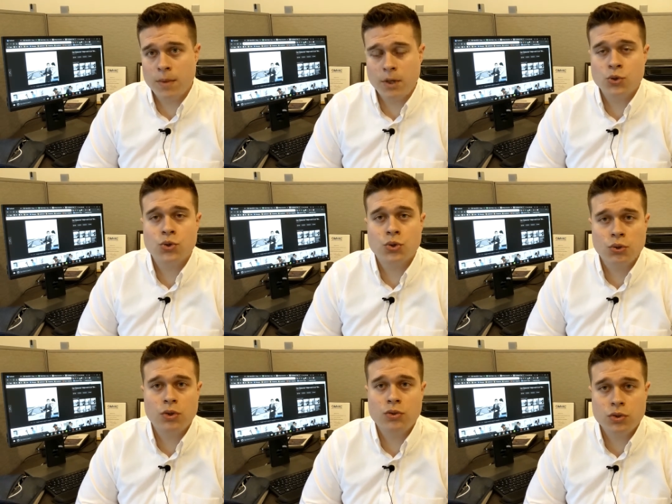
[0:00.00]
Make
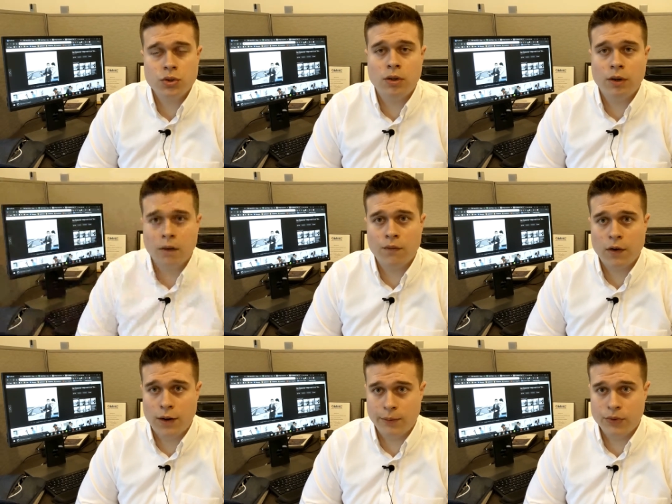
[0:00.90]
sure you do
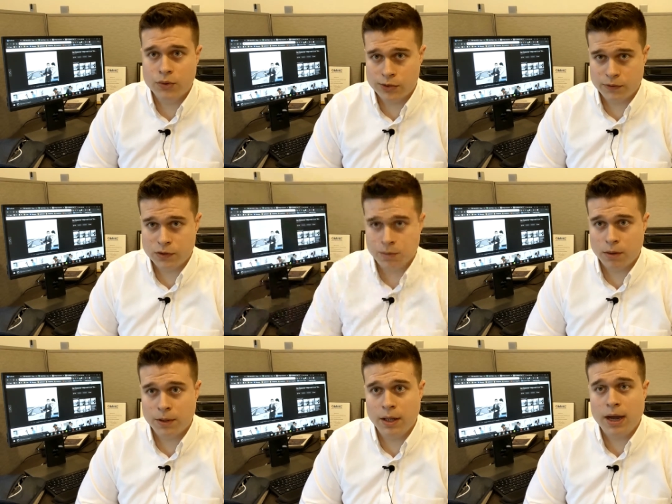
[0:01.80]
clarify with your service
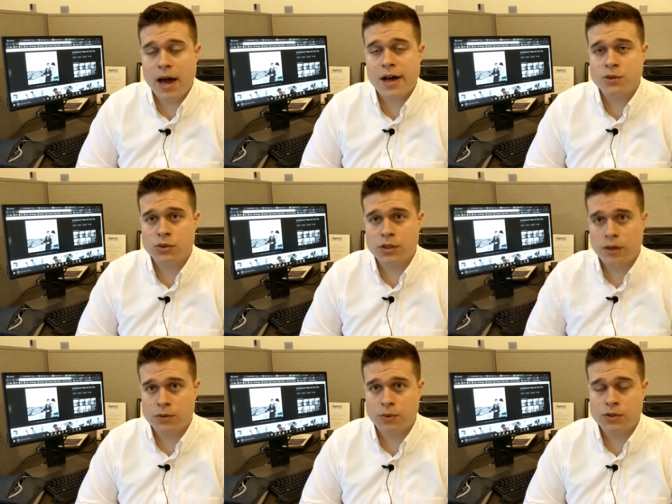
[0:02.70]
department. Ask your
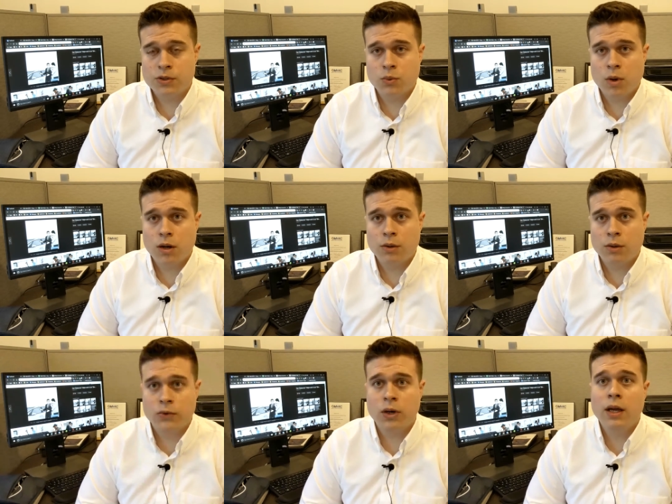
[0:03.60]
salesperson to walk
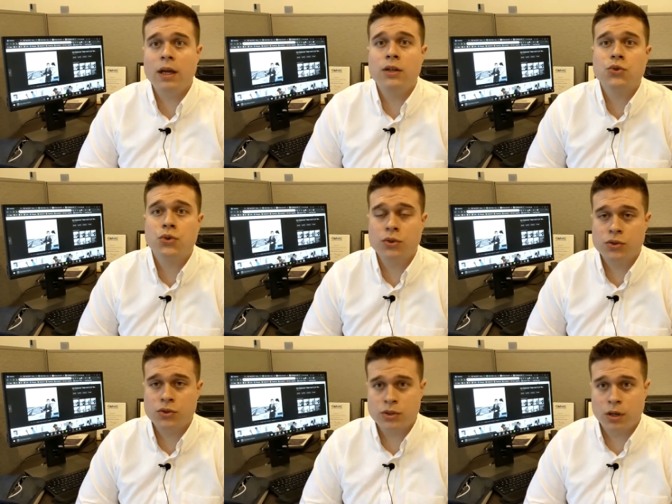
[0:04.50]
you over.
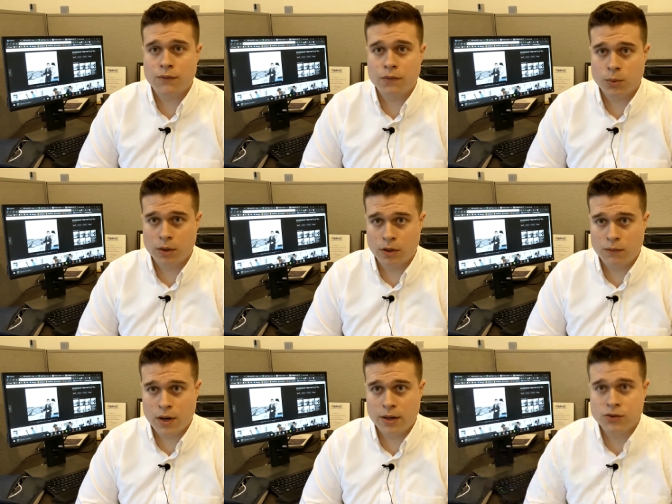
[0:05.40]
Introduce yourself to one of the
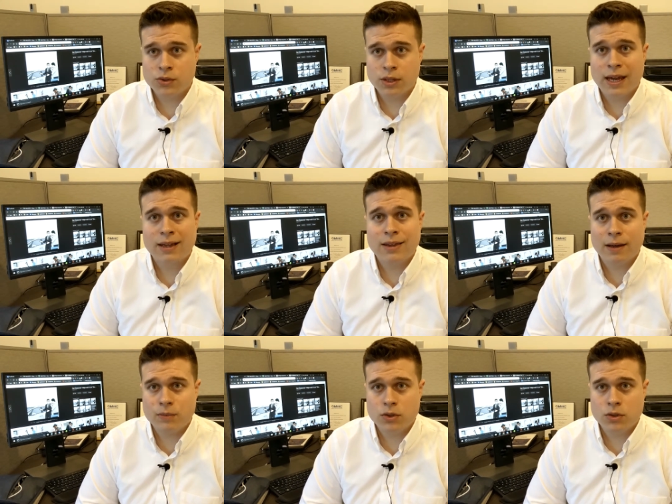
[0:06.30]
advisors that get
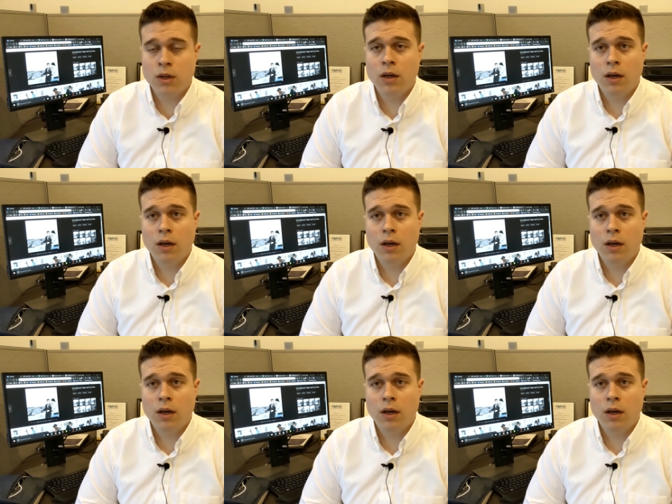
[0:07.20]
them to.